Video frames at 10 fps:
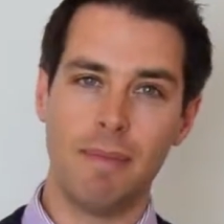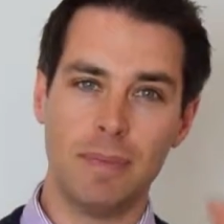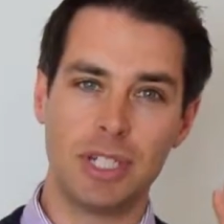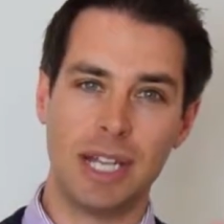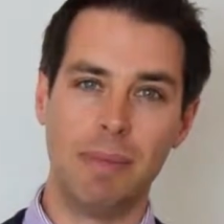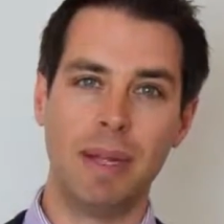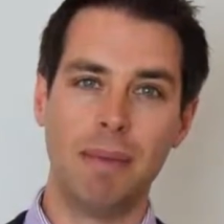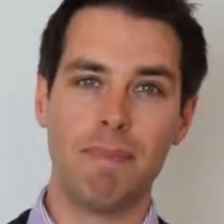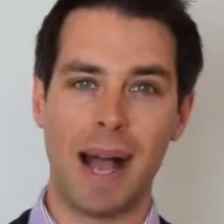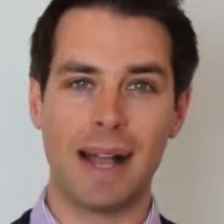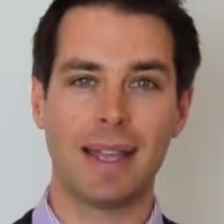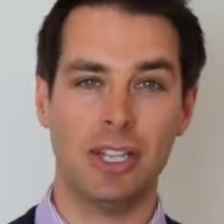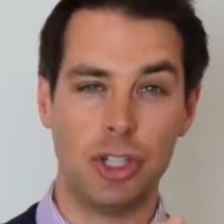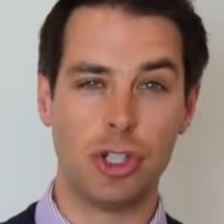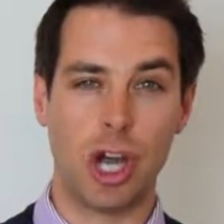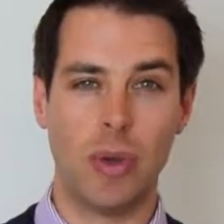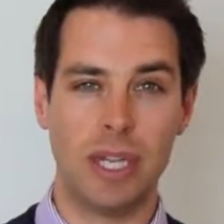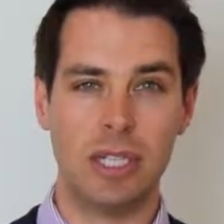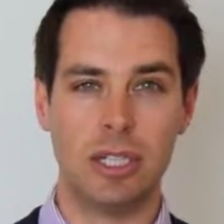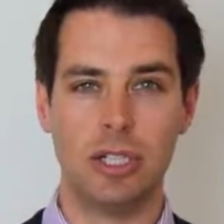Slipping back is so
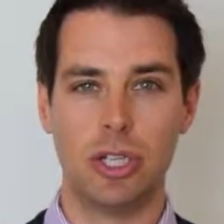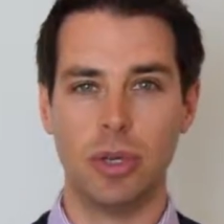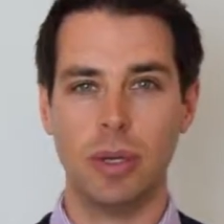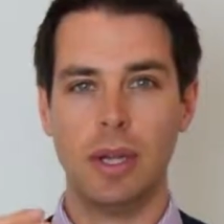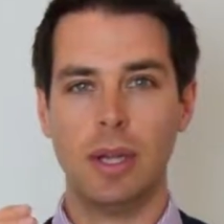easy to do.